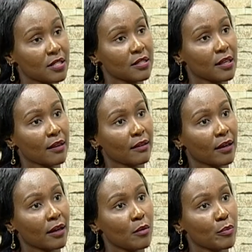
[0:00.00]
they are
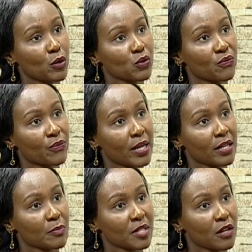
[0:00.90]
there because you find,
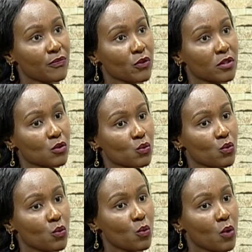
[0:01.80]
especially for these
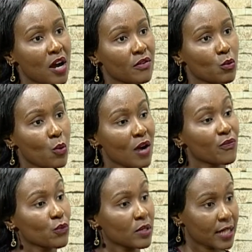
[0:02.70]
who work
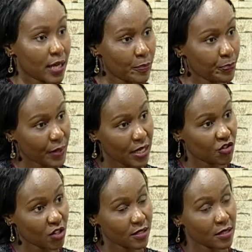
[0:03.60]
full time mm -hmm. in
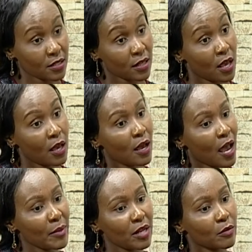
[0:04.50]
mm-hmm. churches,
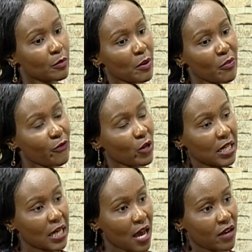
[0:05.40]
I mean, people fall
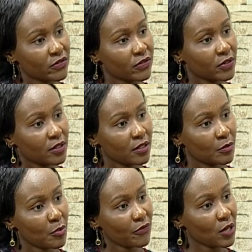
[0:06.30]
in love.
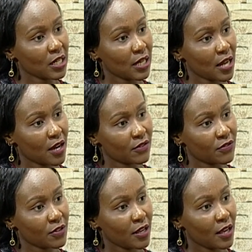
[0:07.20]
Yes. People fall in love.
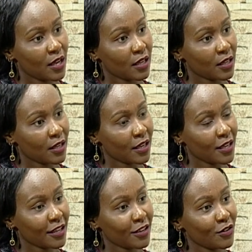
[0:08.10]
And you know,
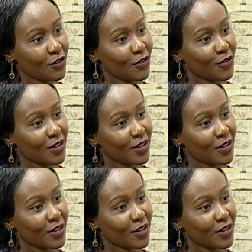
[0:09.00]
sometimes you it know, works out